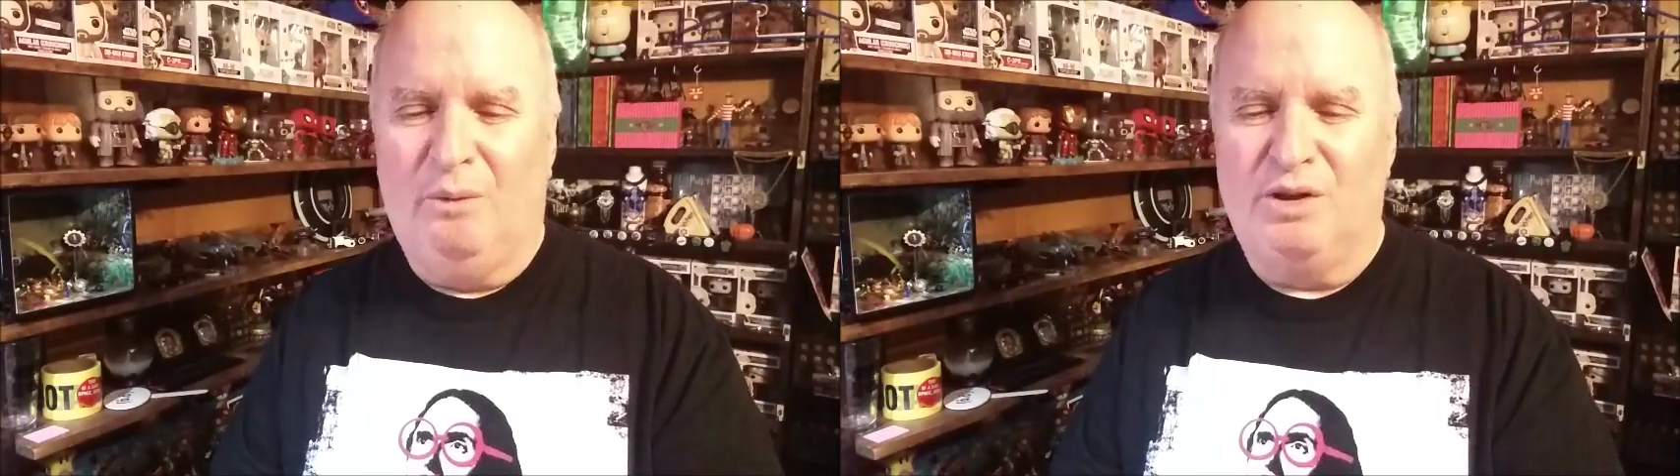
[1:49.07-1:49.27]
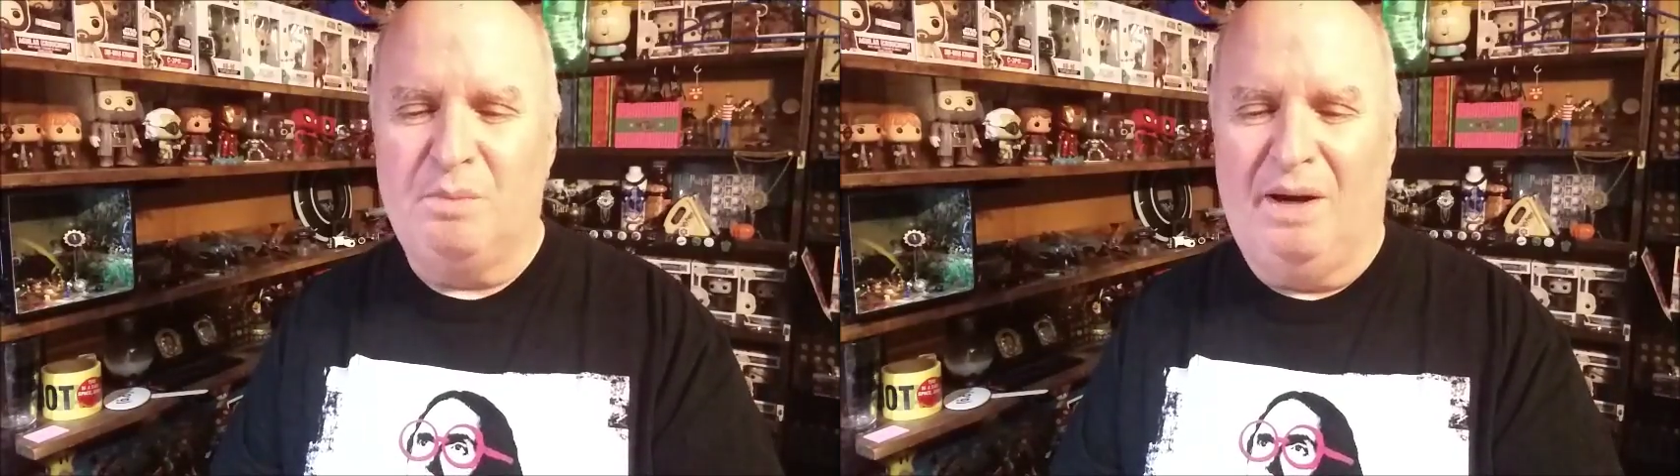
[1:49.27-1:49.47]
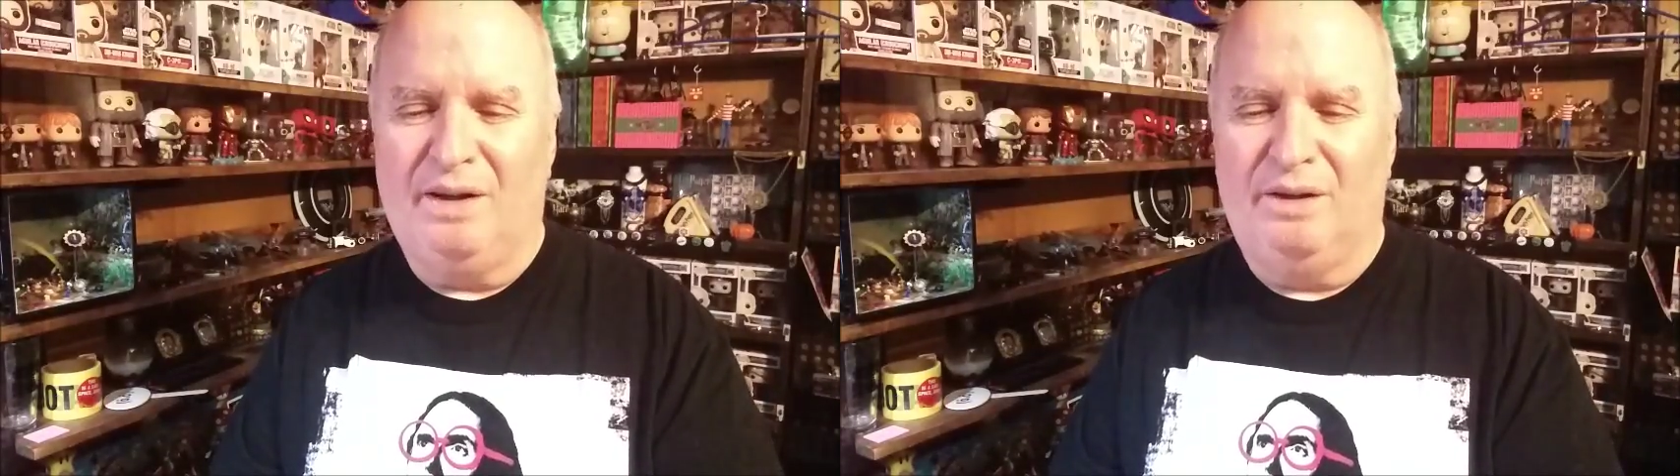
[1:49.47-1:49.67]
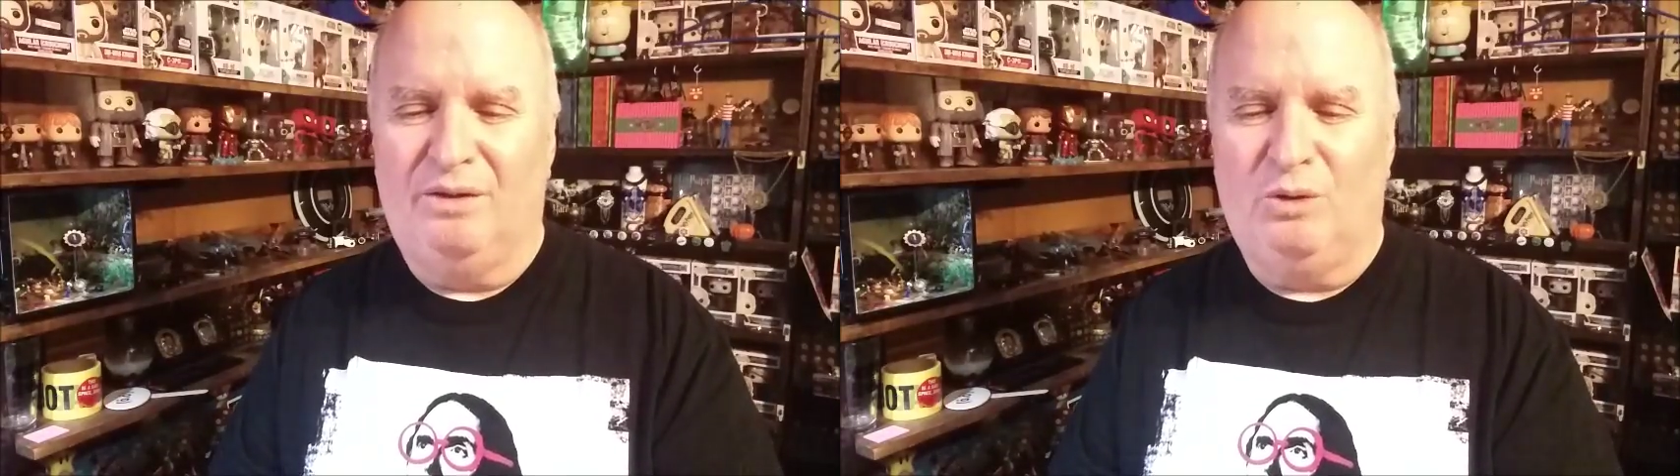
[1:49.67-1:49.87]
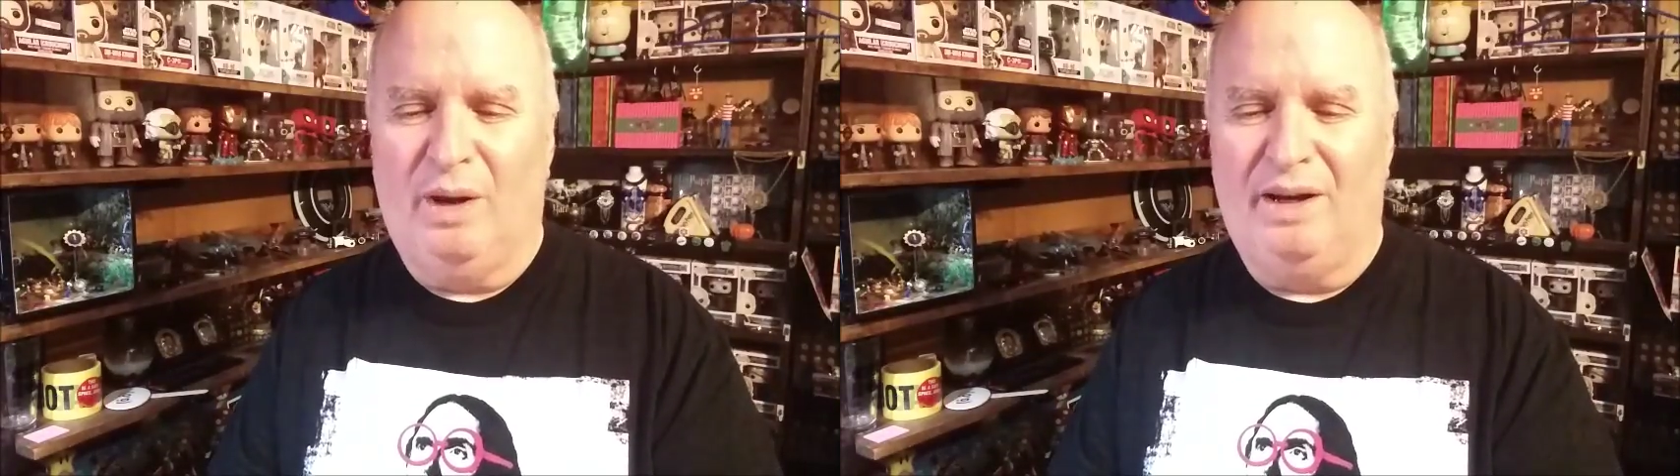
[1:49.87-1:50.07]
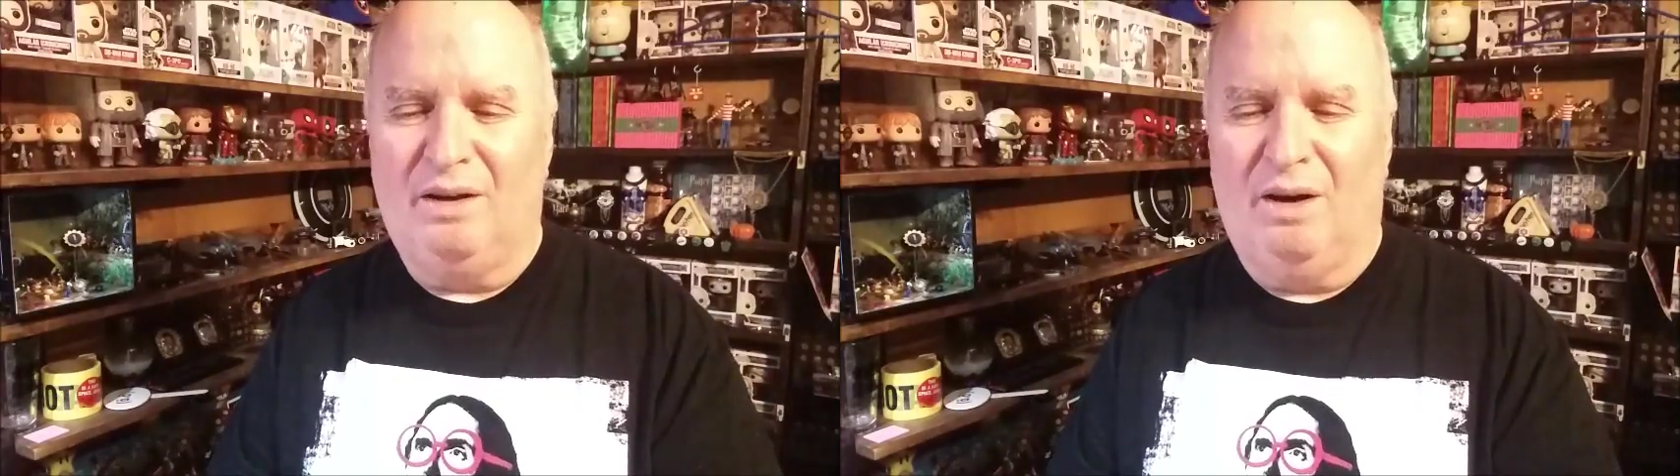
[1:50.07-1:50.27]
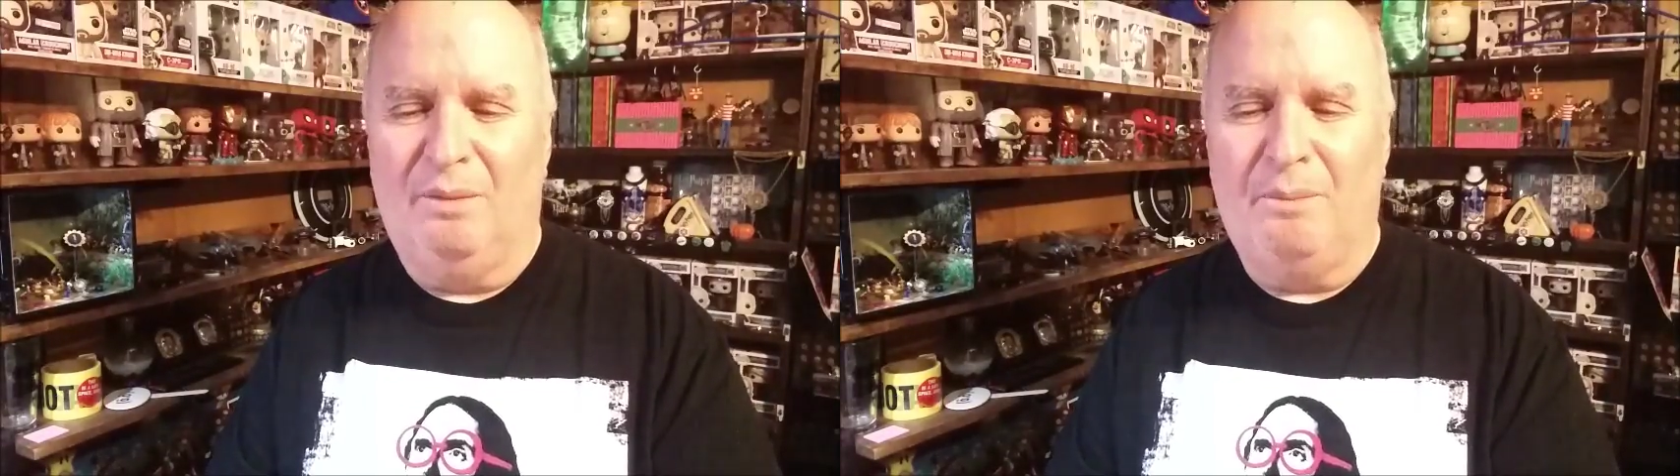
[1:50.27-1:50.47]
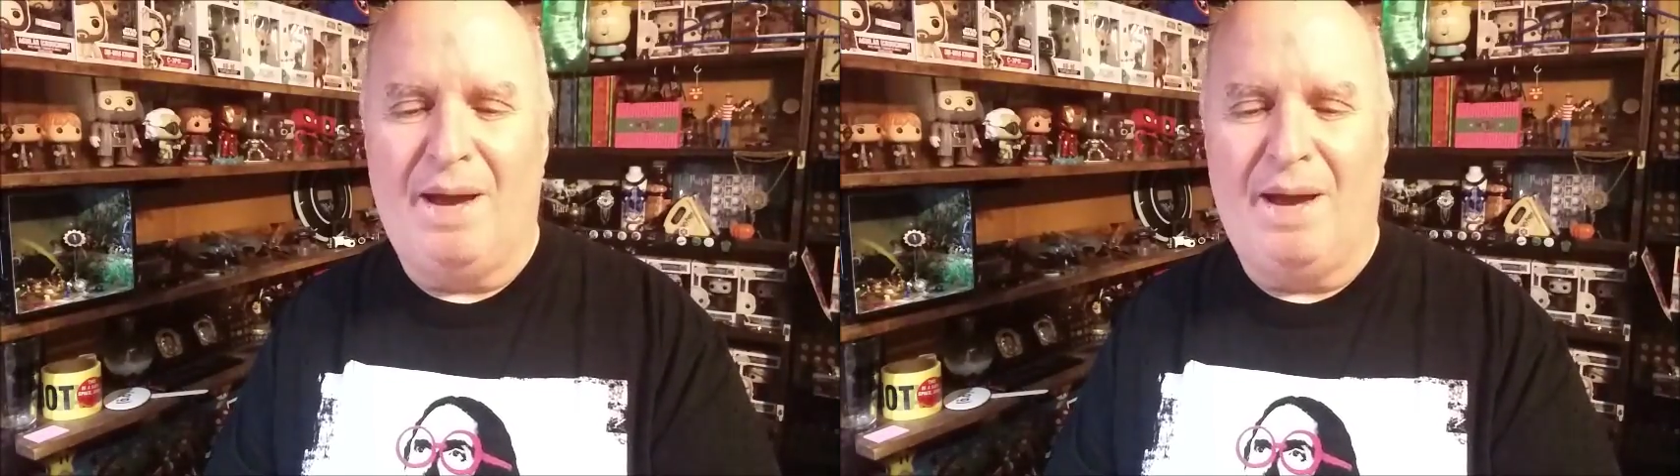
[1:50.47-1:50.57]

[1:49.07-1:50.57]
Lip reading: respective credit card